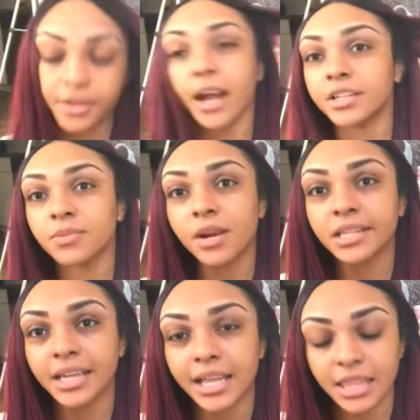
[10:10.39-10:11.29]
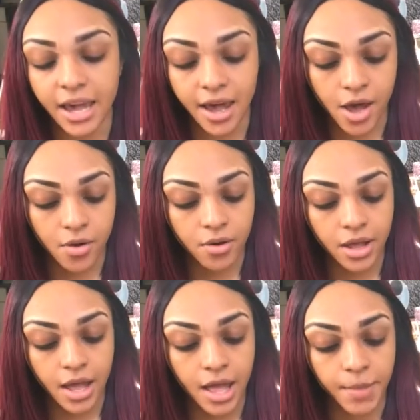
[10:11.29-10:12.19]
I just wanted to get that
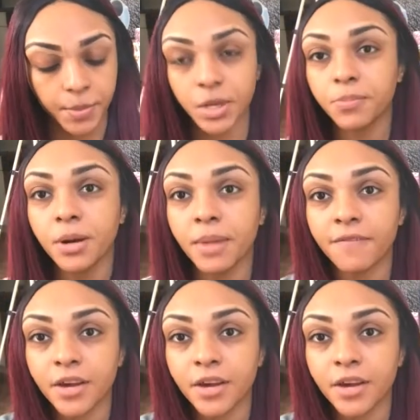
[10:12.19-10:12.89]
out. I'm gonna put my